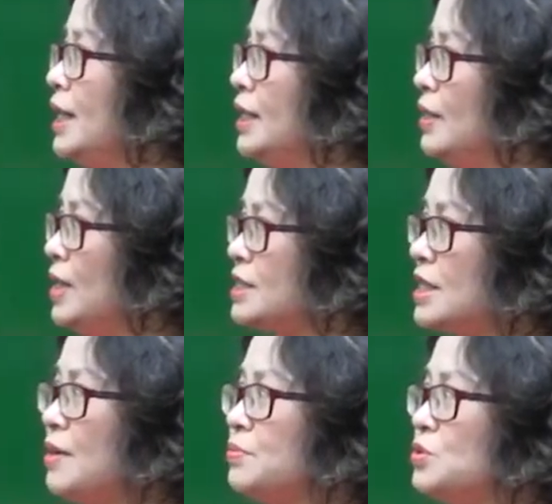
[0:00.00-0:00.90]
Now let's
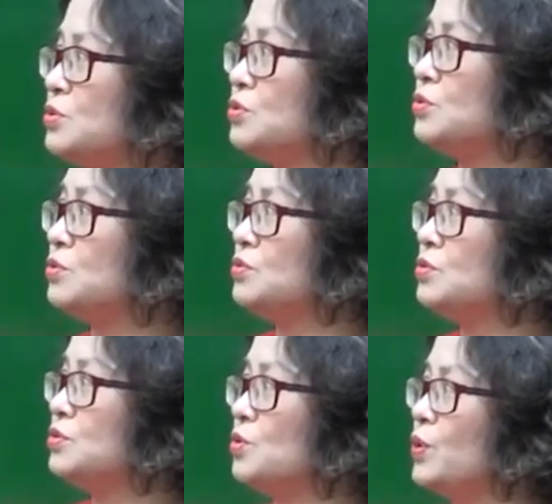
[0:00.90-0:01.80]
come to
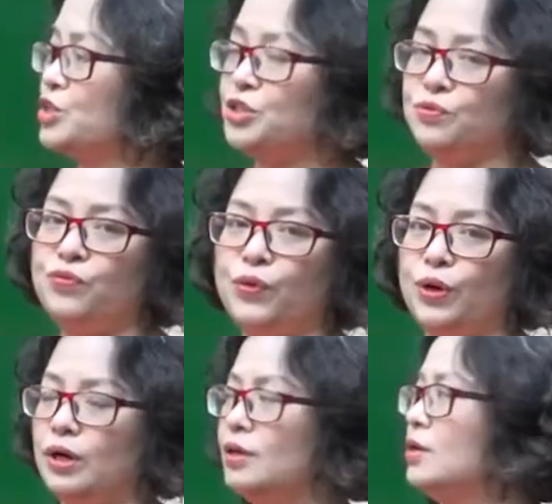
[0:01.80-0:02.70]
question 4.